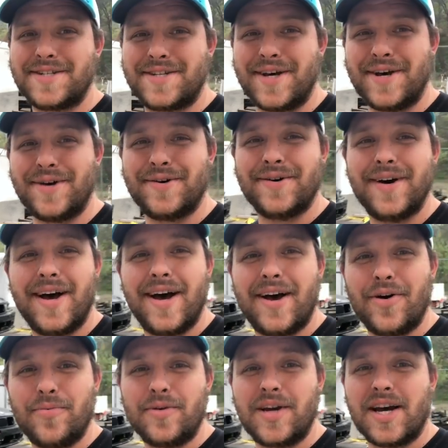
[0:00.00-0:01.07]
So
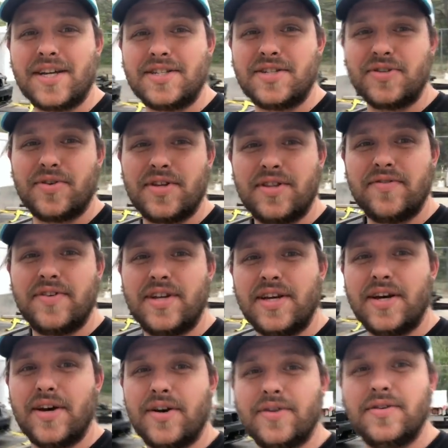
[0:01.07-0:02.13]
hope you guys enjoyed the
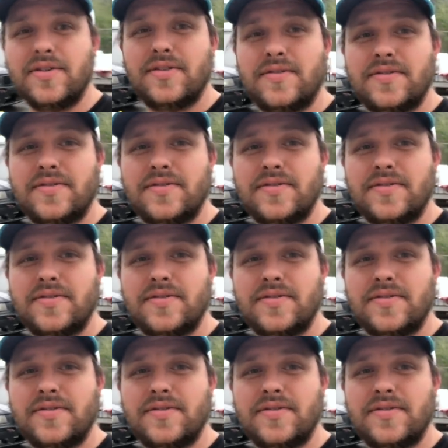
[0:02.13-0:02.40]
video.